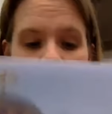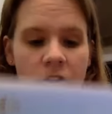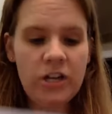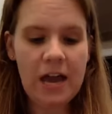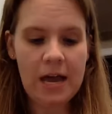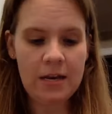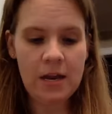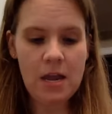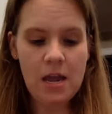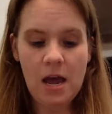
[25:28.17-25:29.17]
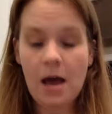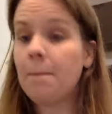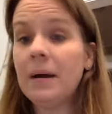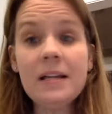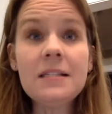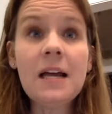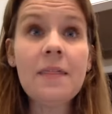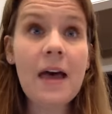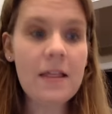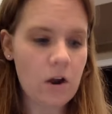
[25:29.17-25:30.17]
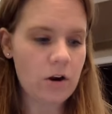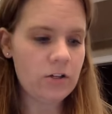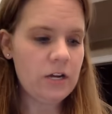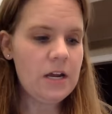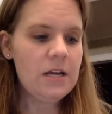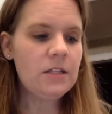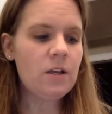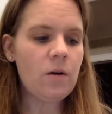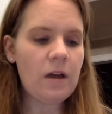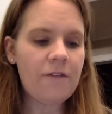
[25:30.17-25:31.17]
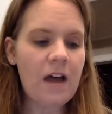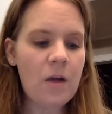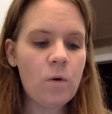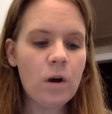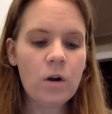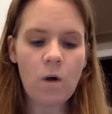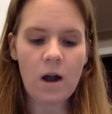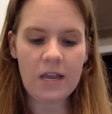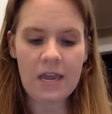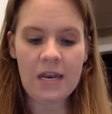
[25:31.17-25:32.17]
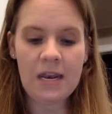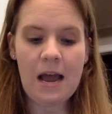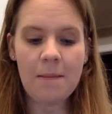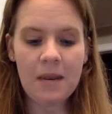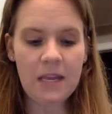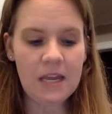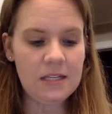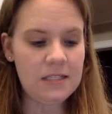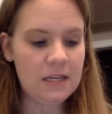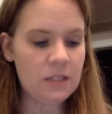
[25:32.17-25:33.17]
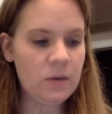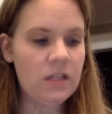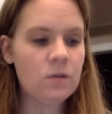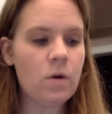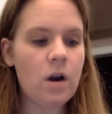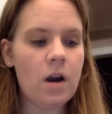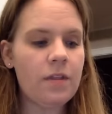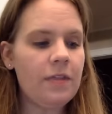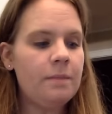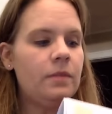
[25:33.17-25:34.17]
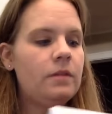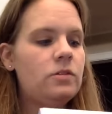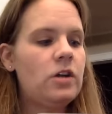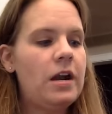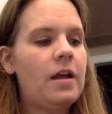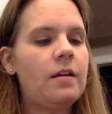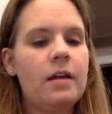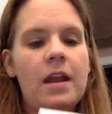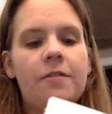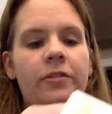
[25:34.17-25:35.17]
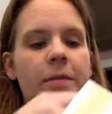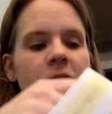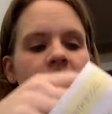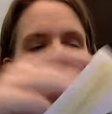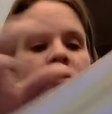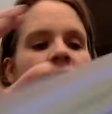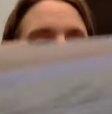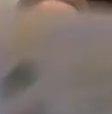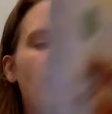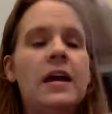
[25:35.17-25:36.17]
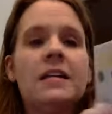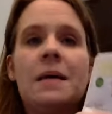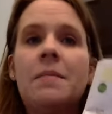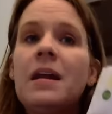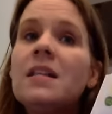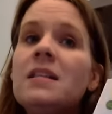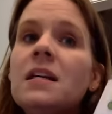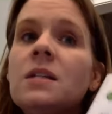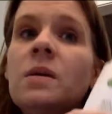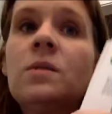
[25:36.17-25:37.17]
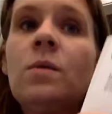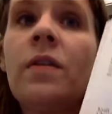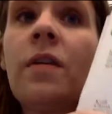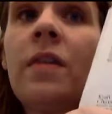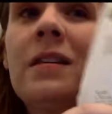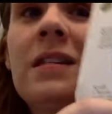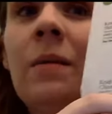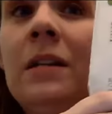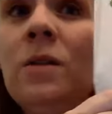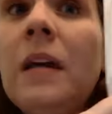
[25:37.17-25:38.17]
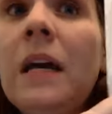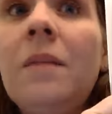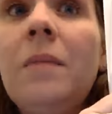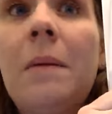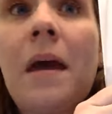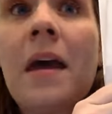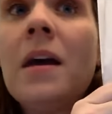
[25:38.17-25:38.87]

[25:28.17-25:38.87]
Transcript: ad, uh, but it's not that large. So if I were to walk in, I'm going to get six weeks worth, trying to kind of flip to some general things. I'm going to get six weeks worth of the things that we do need. Maybe I